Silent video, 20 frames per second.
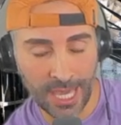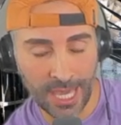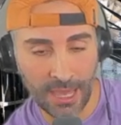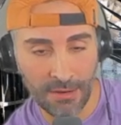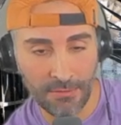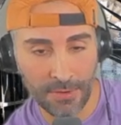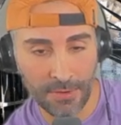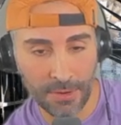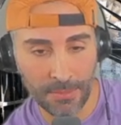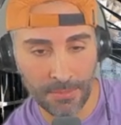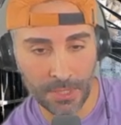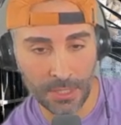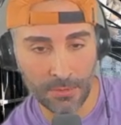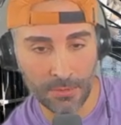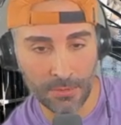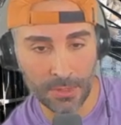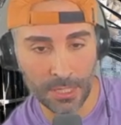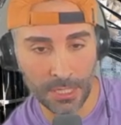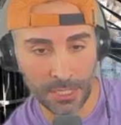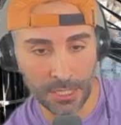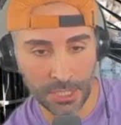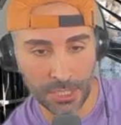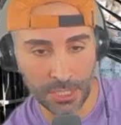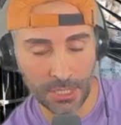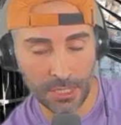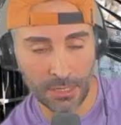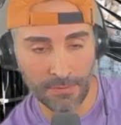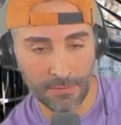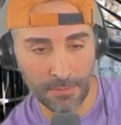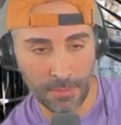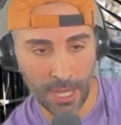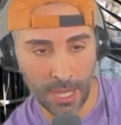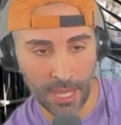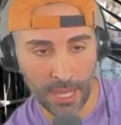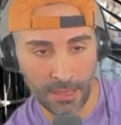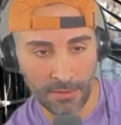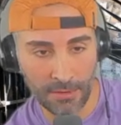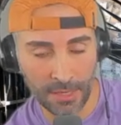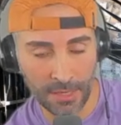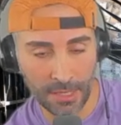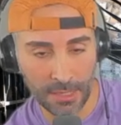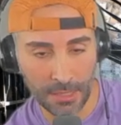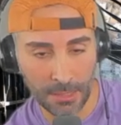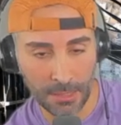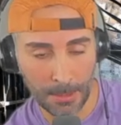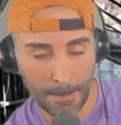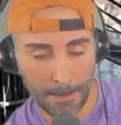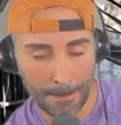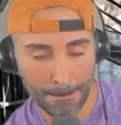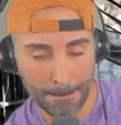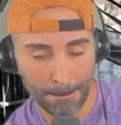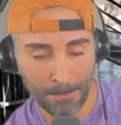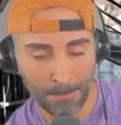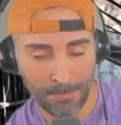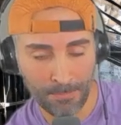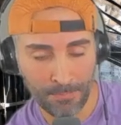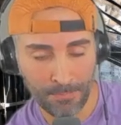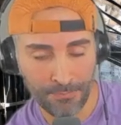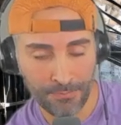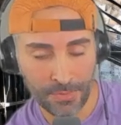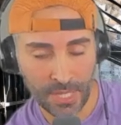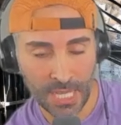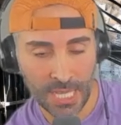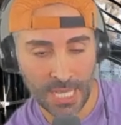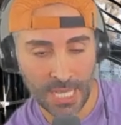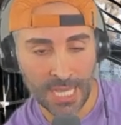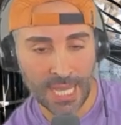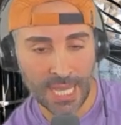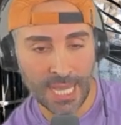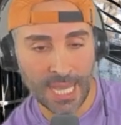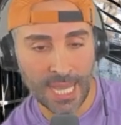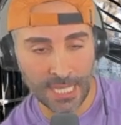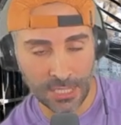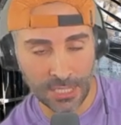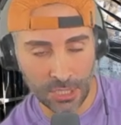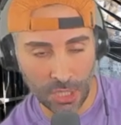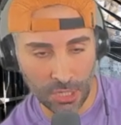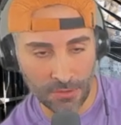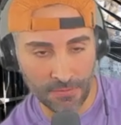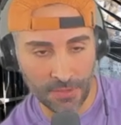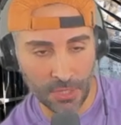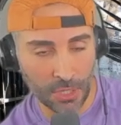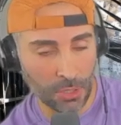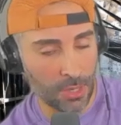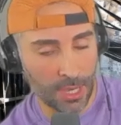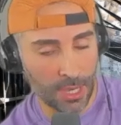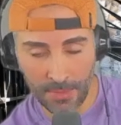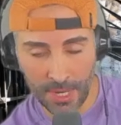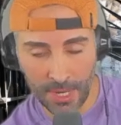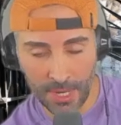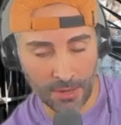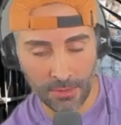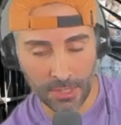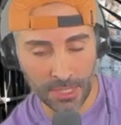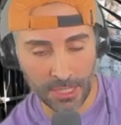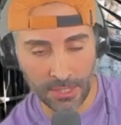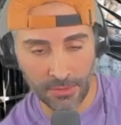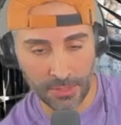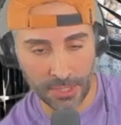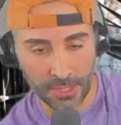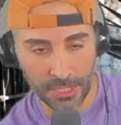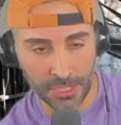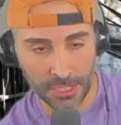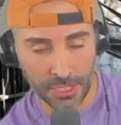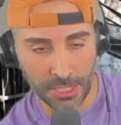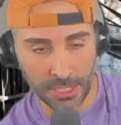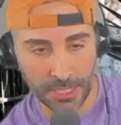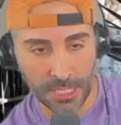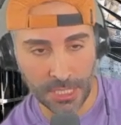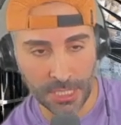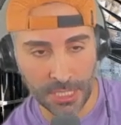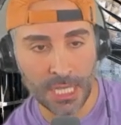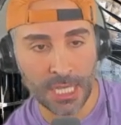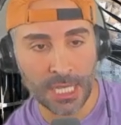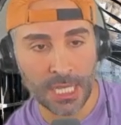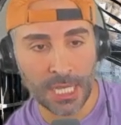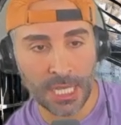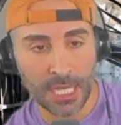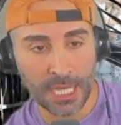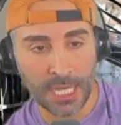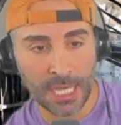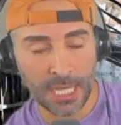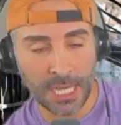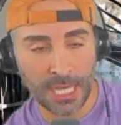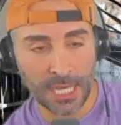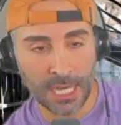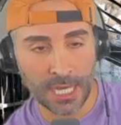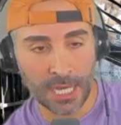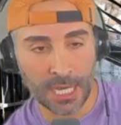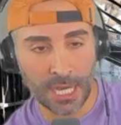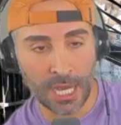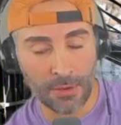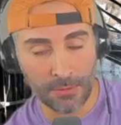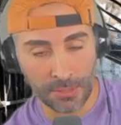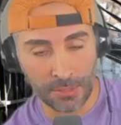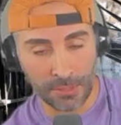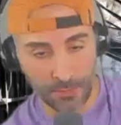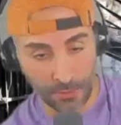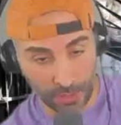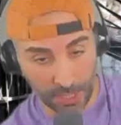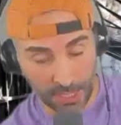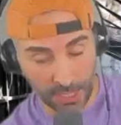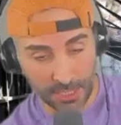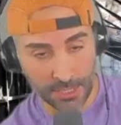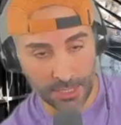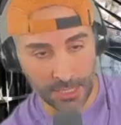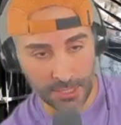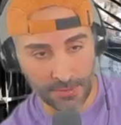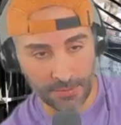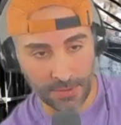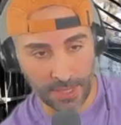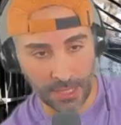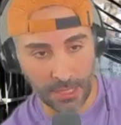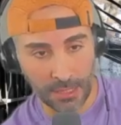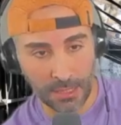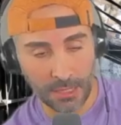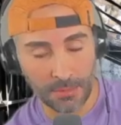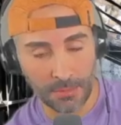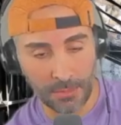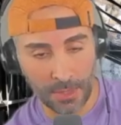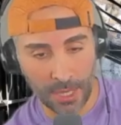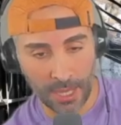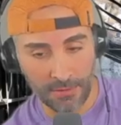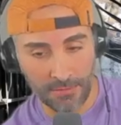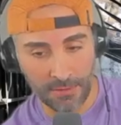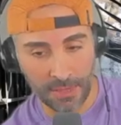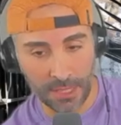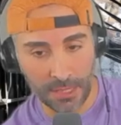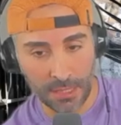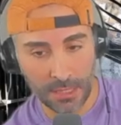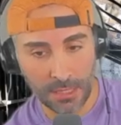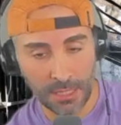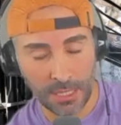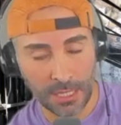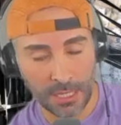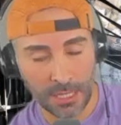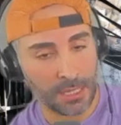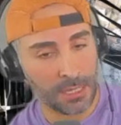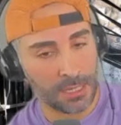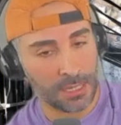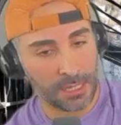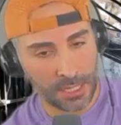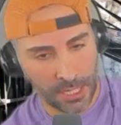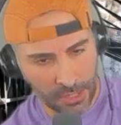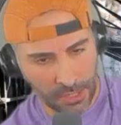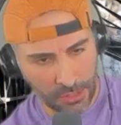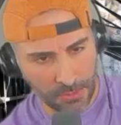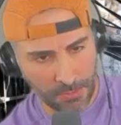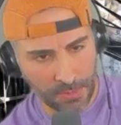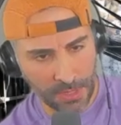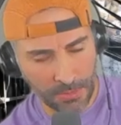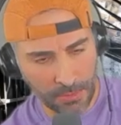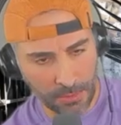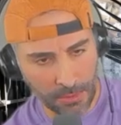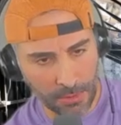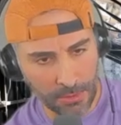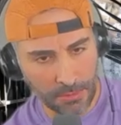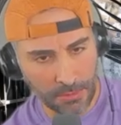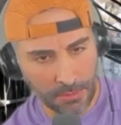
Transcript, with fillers: from the religion of Baha'i Faith. As all of you know, I'm not really religious. I was born into this faith, Baha'i Faith. They're good people.